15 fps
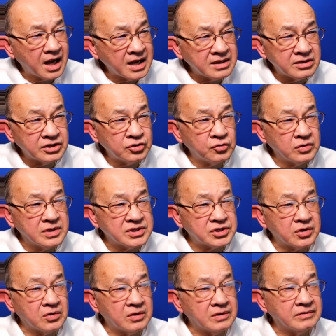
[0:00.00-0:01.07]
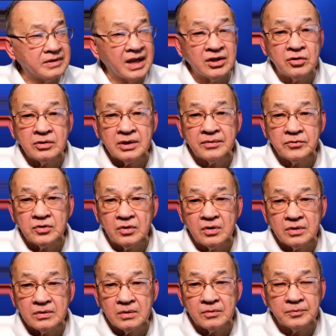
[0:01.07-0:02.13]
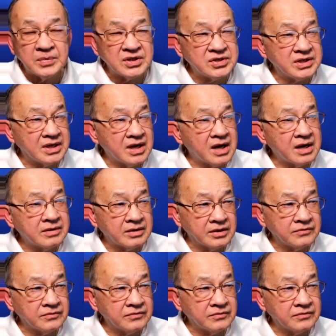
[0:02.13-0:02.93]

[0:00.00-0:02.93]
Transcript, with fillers: under 2 years old, they don't have to go through PCR.